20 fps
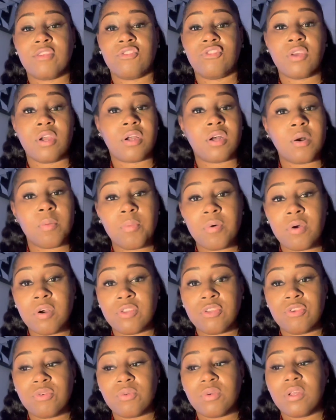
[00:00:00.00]
check up
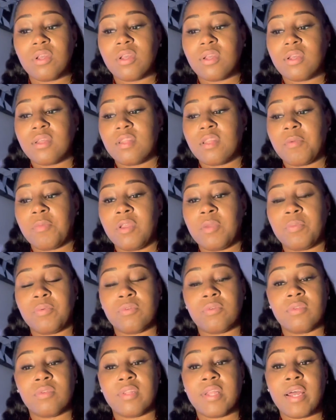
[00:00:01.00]
on you, the
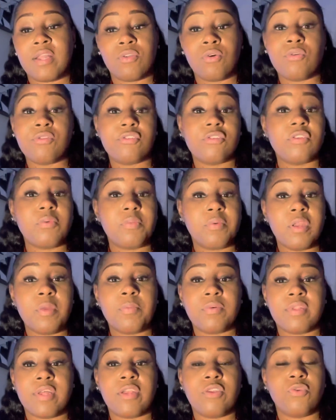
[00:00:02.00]
people that, those are the
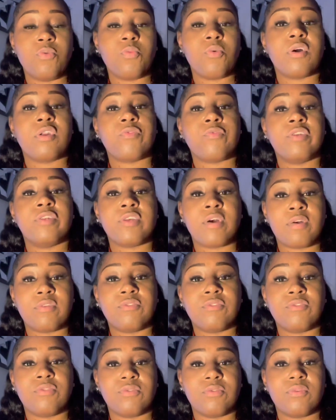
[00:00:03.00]
people that you want to reach out
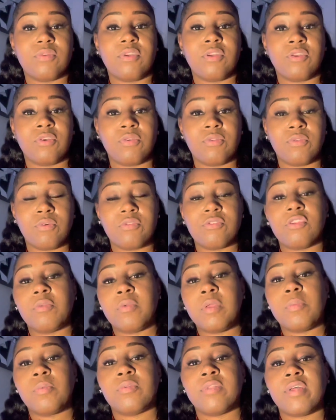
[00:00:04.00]
to. You know, those are the
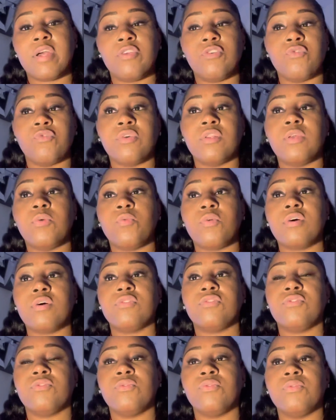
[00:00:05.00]
people that you really want
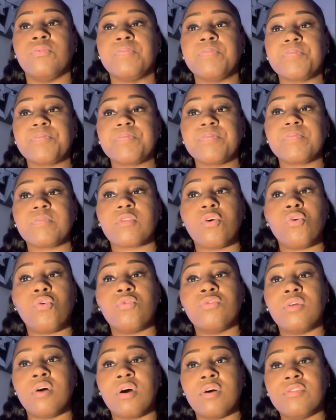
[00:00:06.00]
to
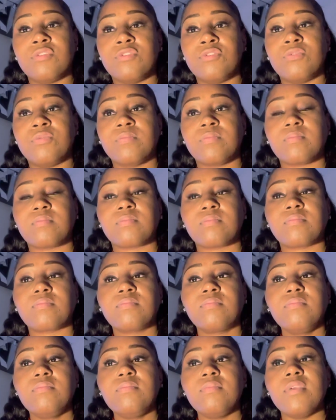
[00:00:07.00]
hold on to
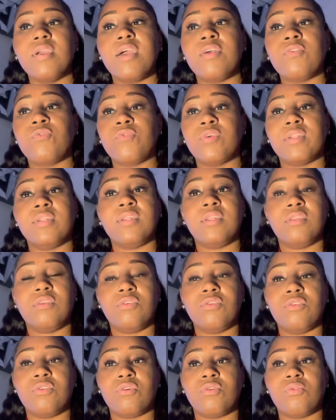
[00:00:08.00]
and really,
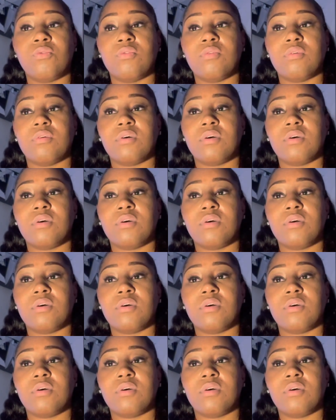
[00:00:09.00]
you know,